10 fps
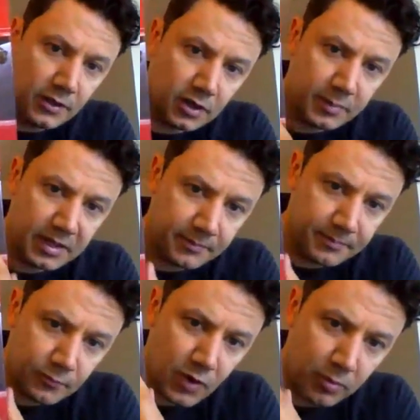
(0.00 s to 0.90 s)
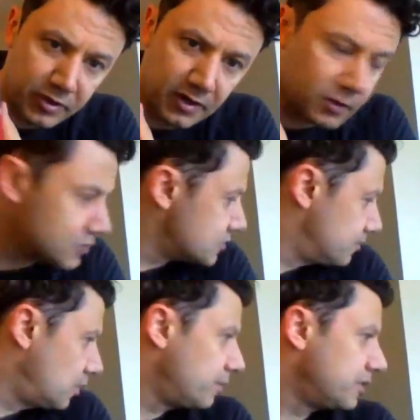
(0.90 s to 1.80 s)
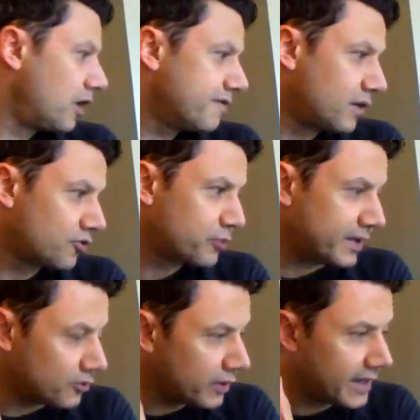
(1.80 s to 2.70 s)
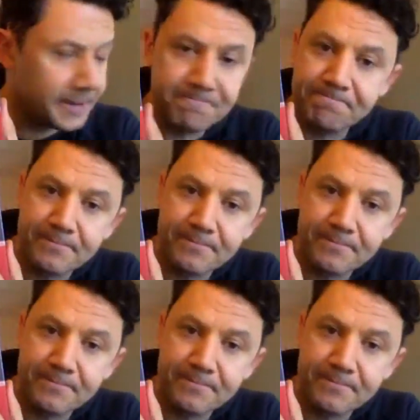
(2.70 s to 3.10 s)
you're going to be rebel heroes. Oh, my dog found her squeaky toy again.